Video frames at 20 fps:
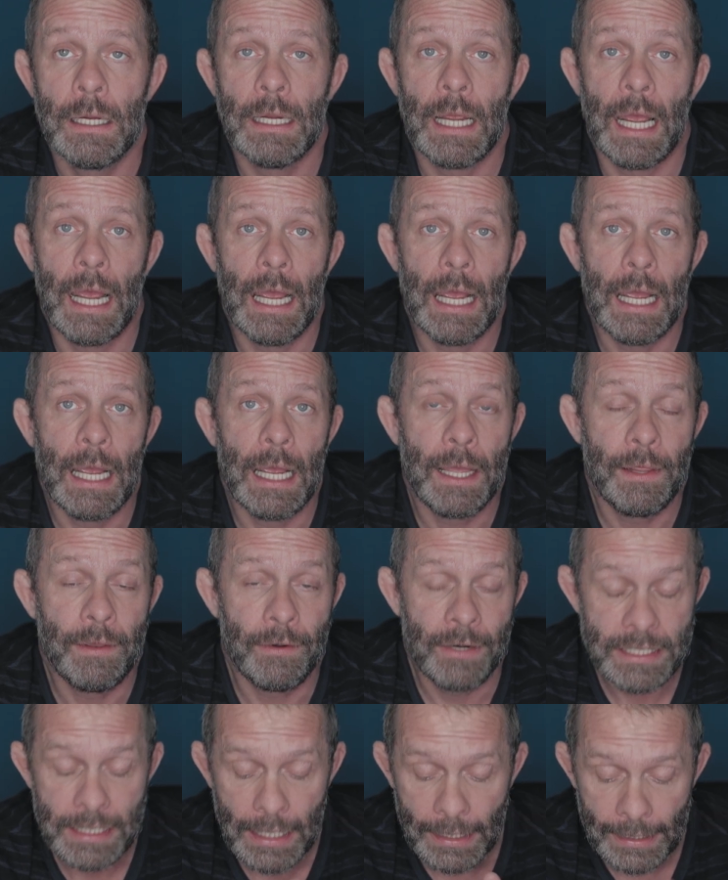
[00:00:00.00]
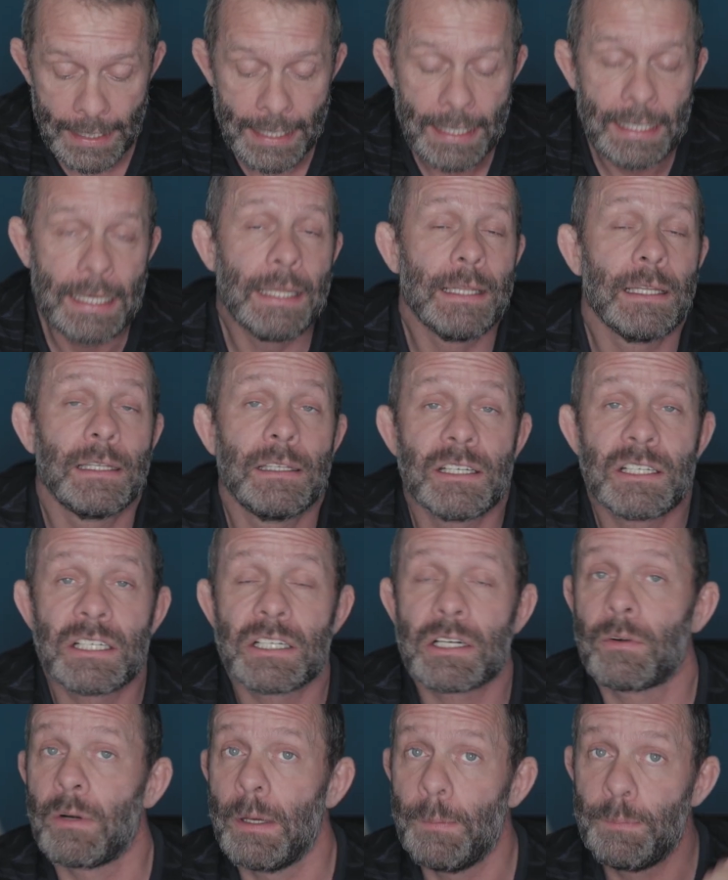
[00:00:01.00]
There is a link in the
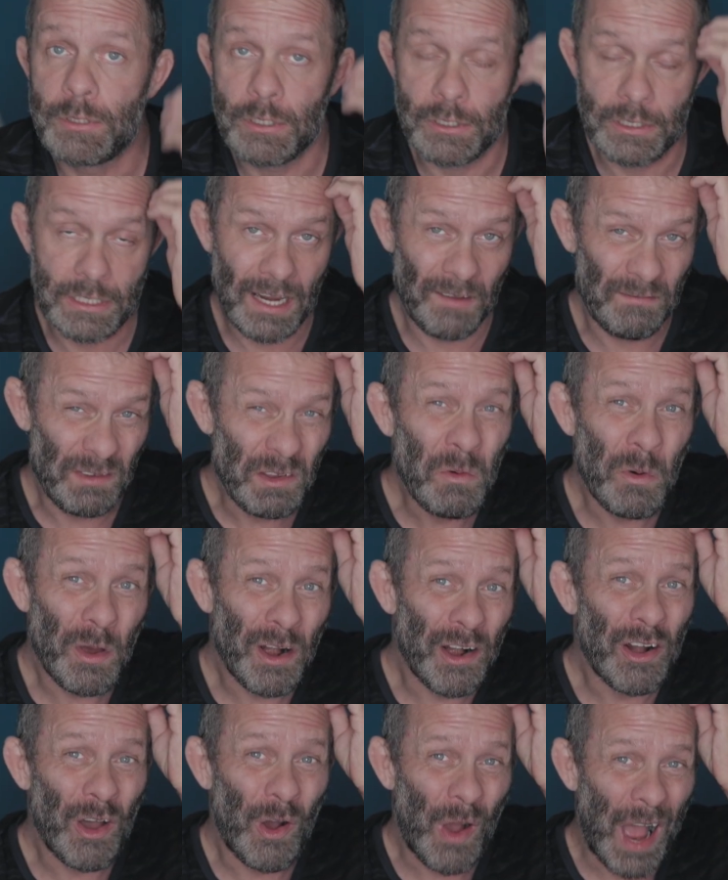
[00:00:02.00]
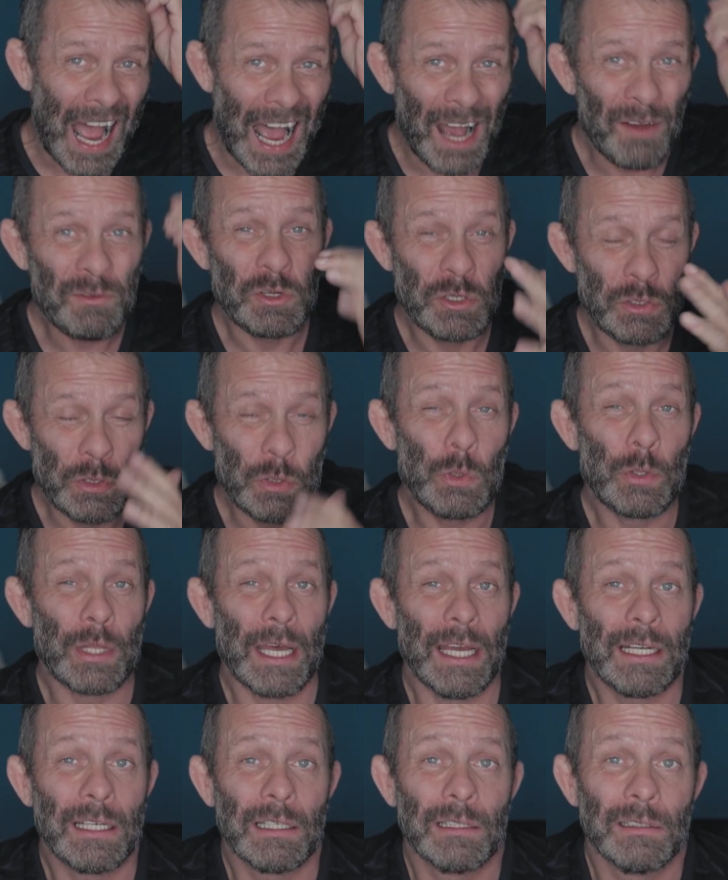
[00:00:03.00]
description if you want to know how to do
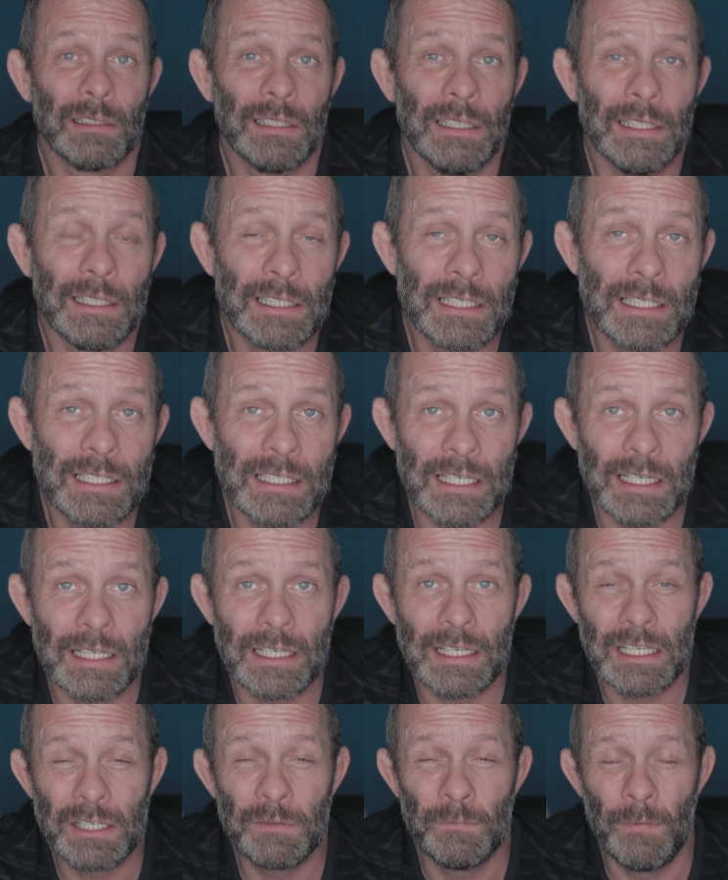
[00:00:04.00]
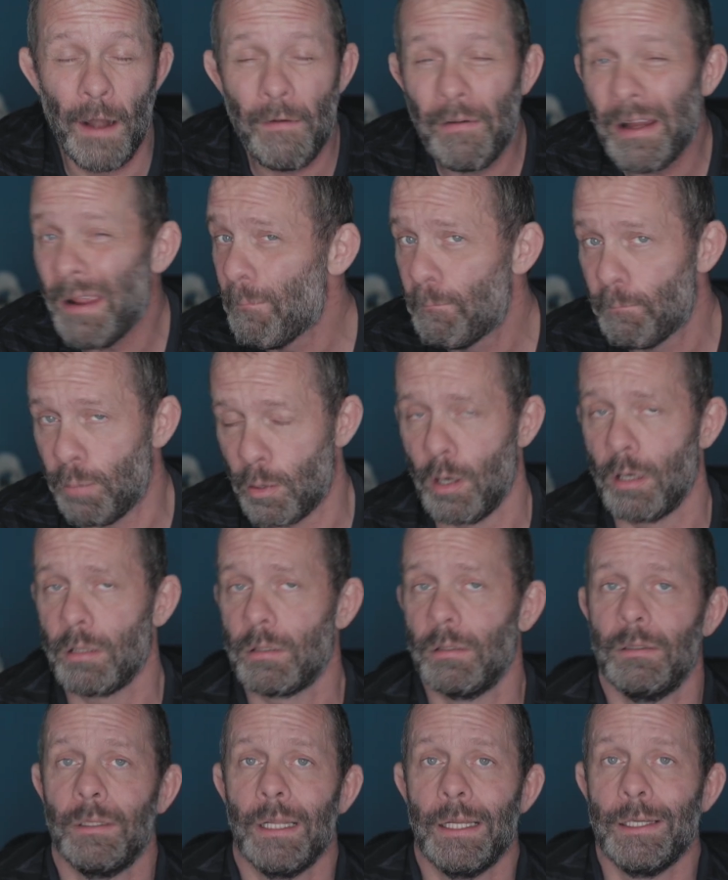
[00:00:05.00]
that. It's very
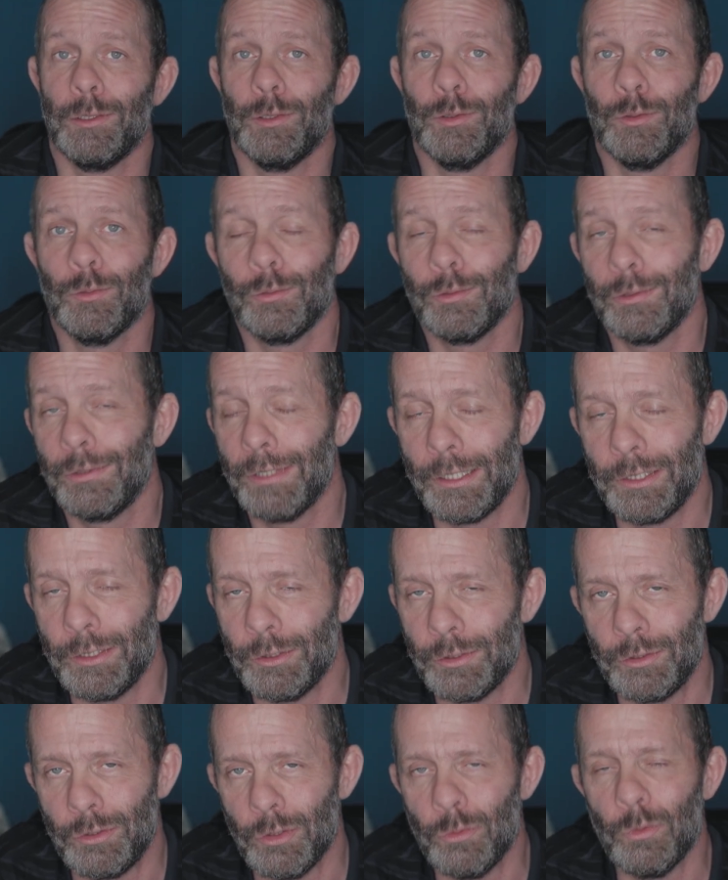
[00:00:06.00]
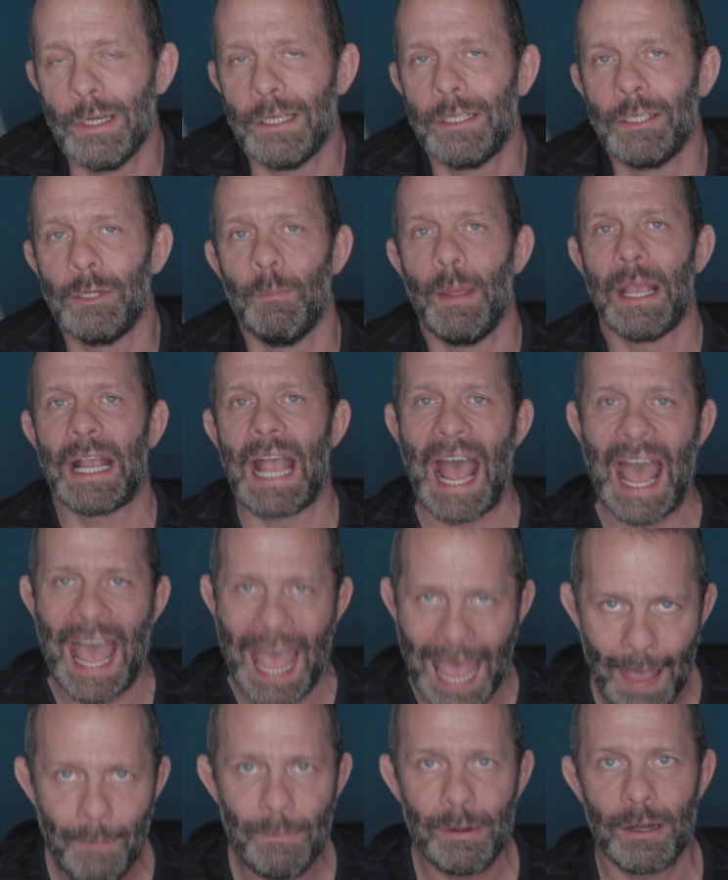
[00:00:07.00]
important that you do it. You make a
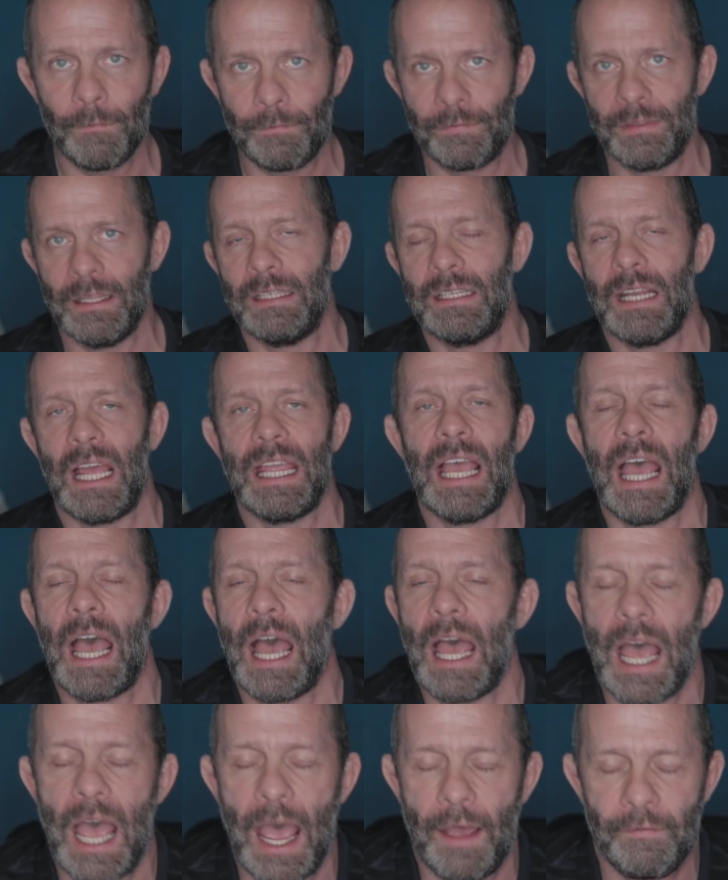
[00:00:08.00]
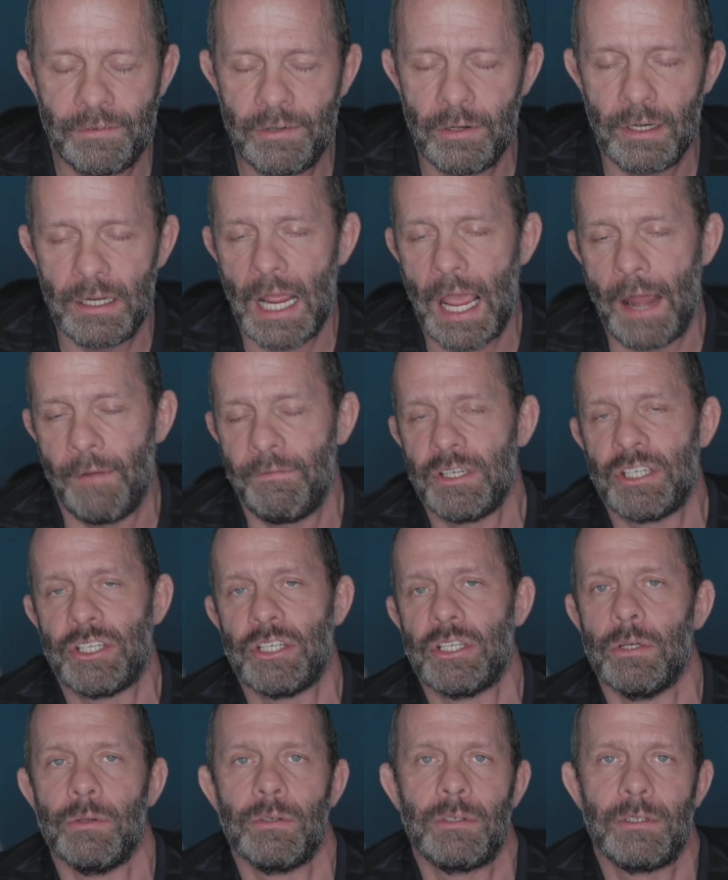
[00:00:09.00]
habit of it after every
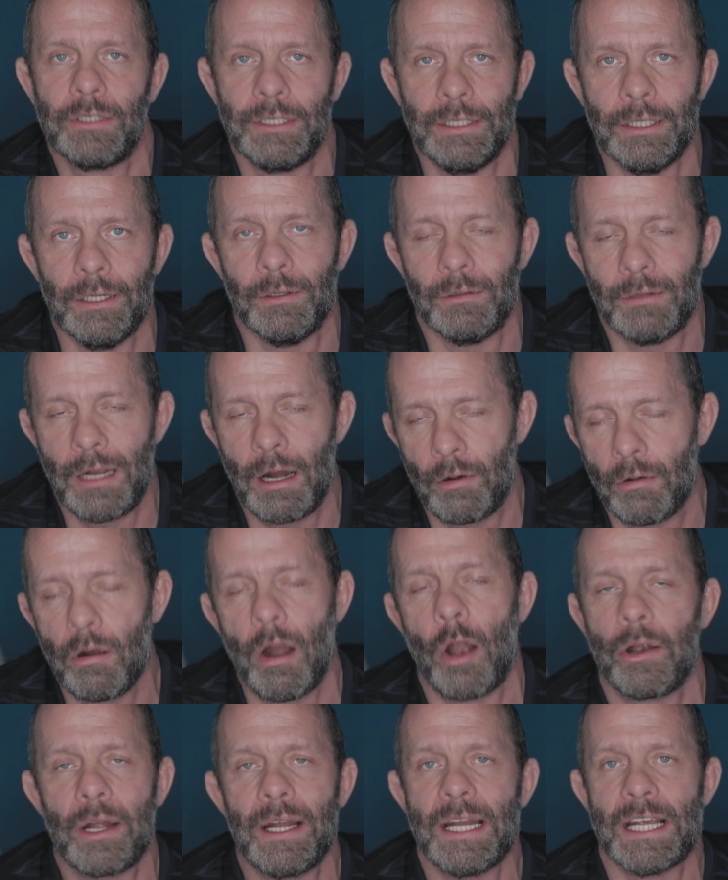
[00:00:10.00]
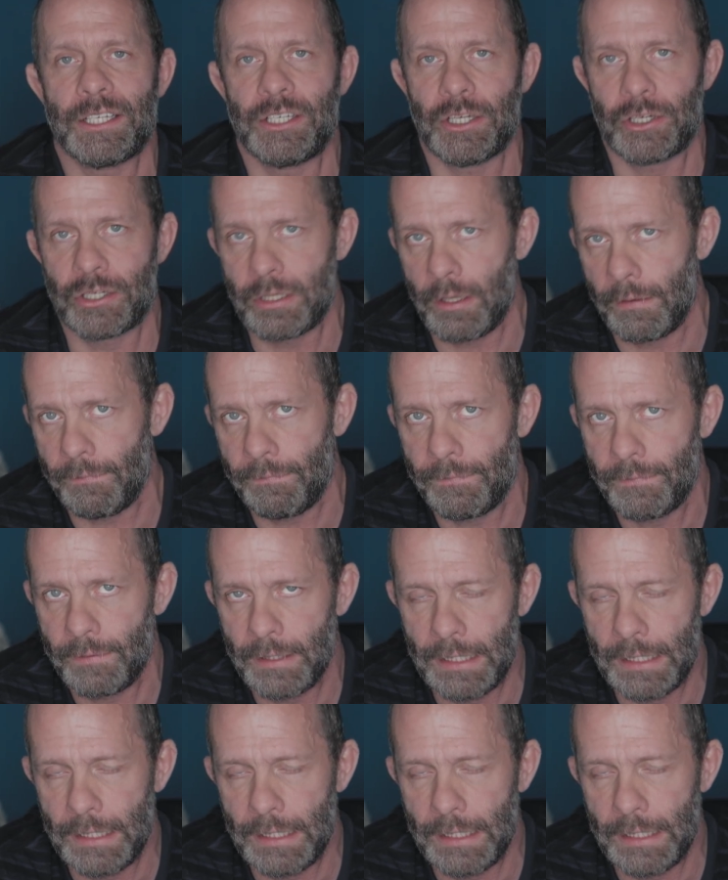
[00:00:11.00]
shoot. Or organize your stuff.